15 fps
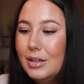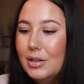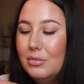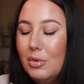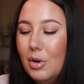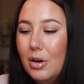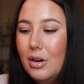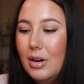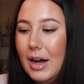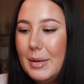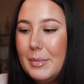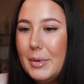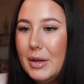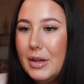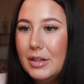what
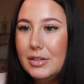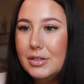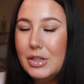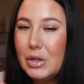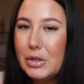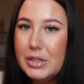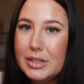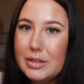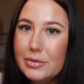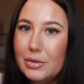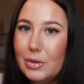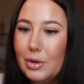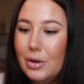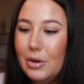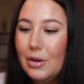happened, who you did it
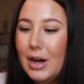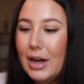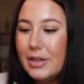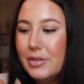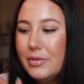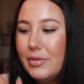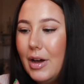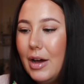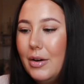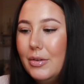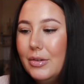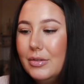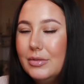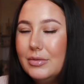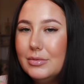for, how you
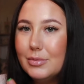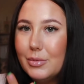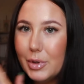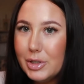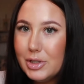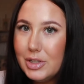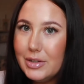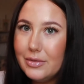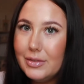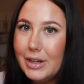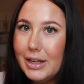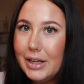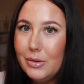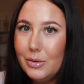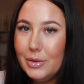felt, what you did
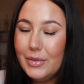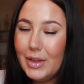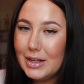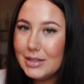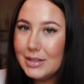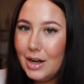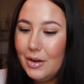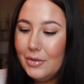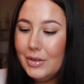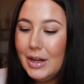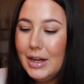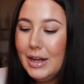differently, all of that stuff.